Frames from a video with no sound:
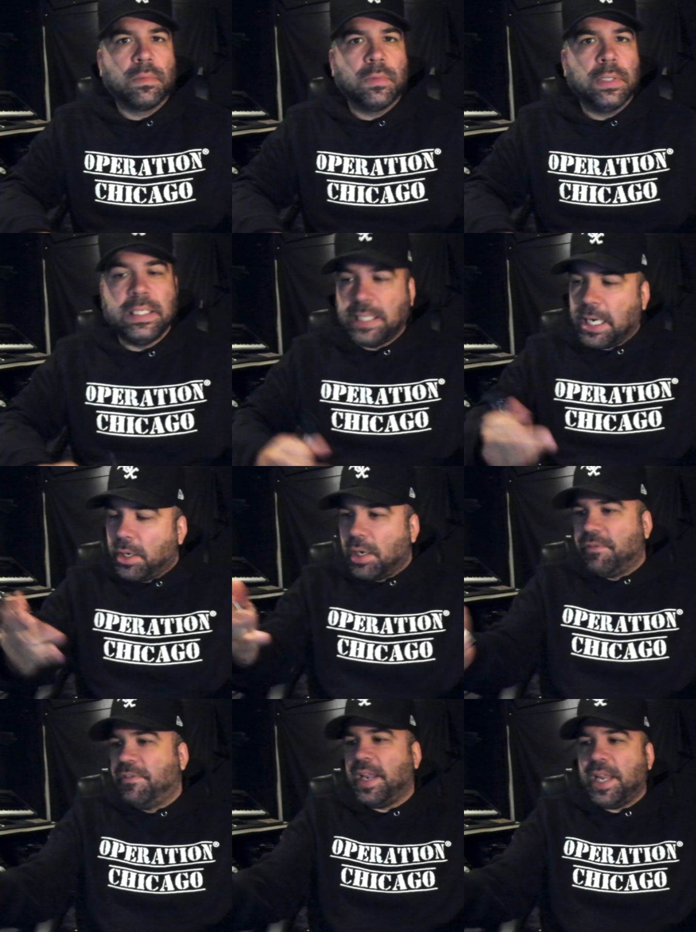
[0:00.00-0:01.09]
Is there a
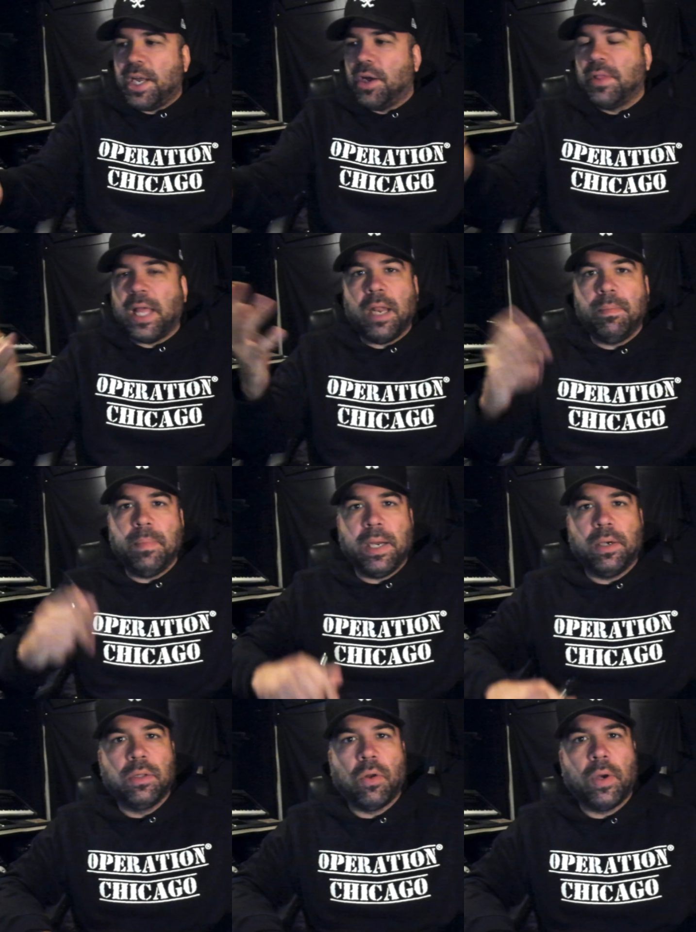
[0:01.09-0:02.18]
video that
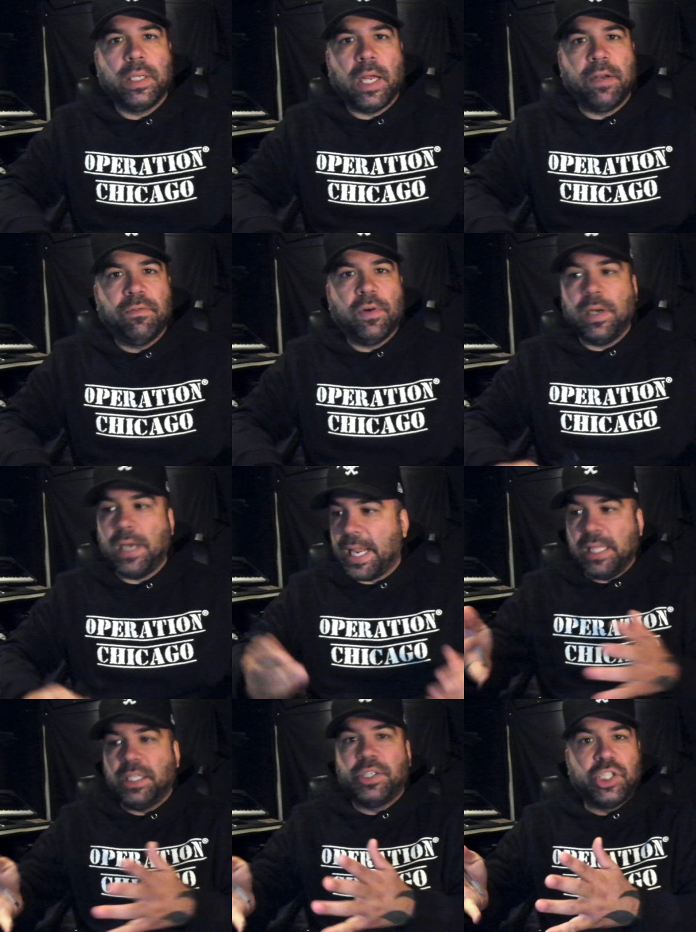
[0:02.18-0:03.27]
Mayor Lori Lightfoot and
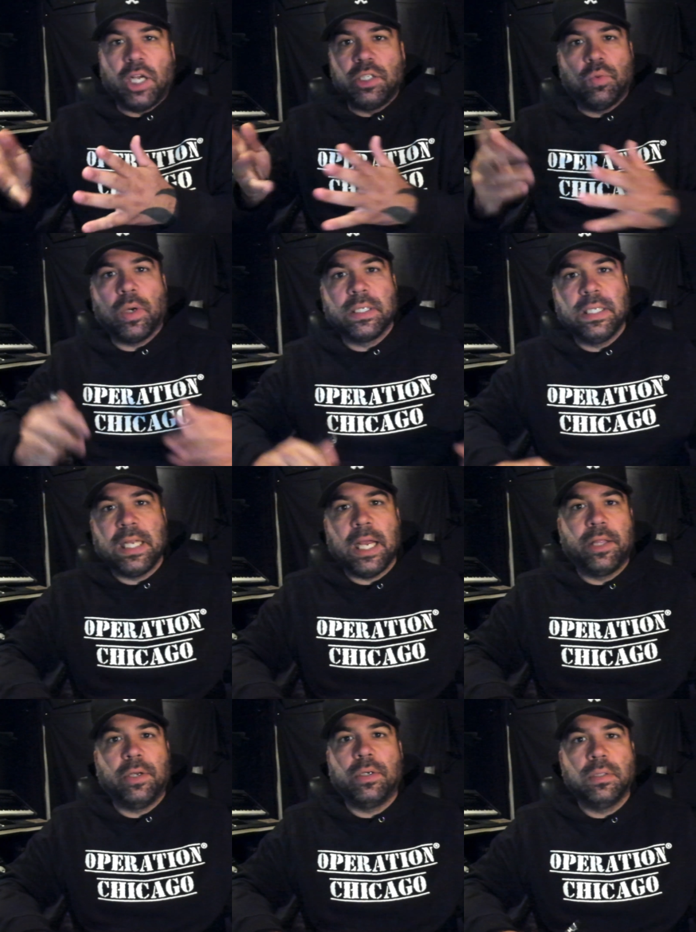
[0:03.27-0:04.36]
this judge worked
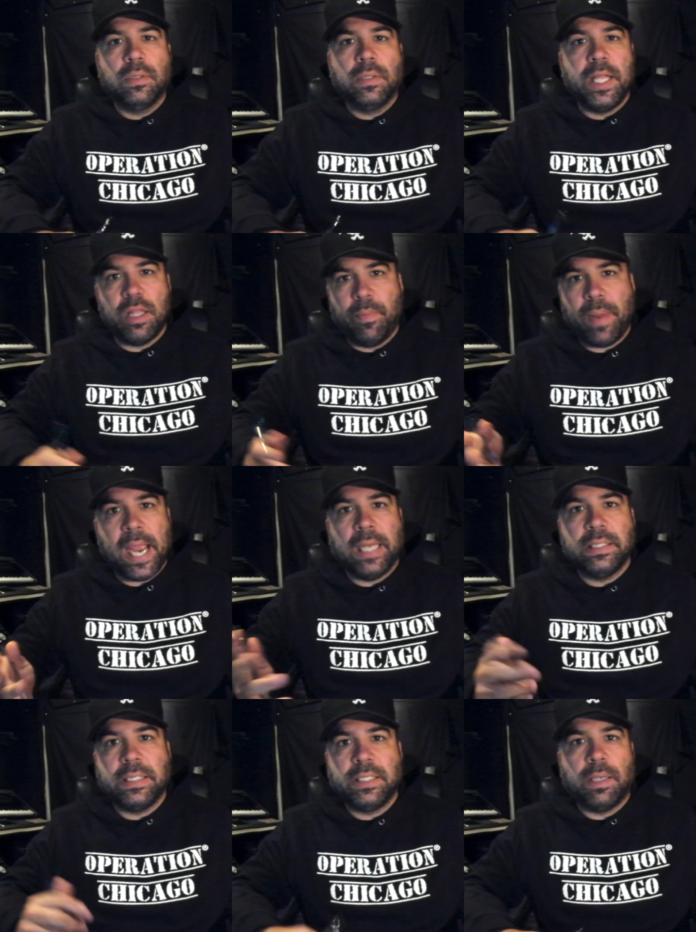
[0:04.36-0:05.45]
together in the past
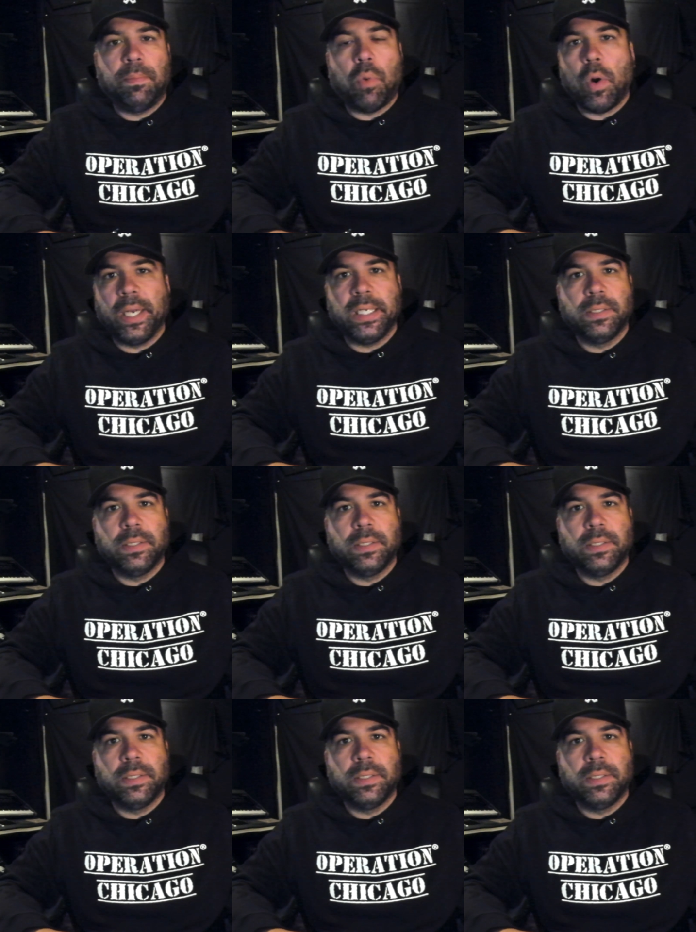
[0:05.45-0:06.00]
at some point?